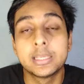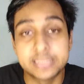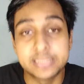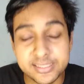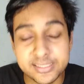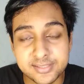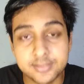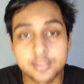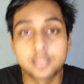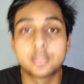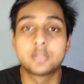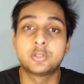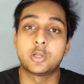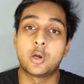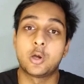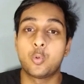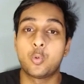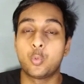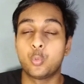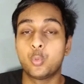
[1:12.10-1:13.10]
yes,
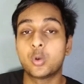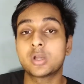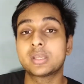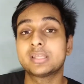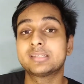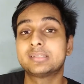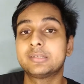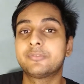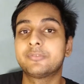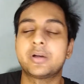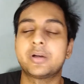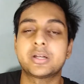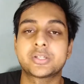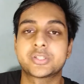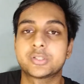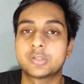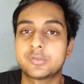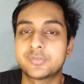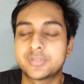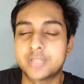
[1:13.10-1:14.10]
now what is the
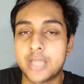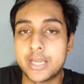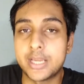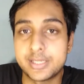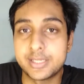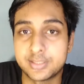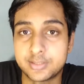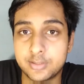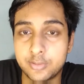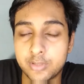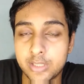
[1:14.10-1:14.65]
function of sinus?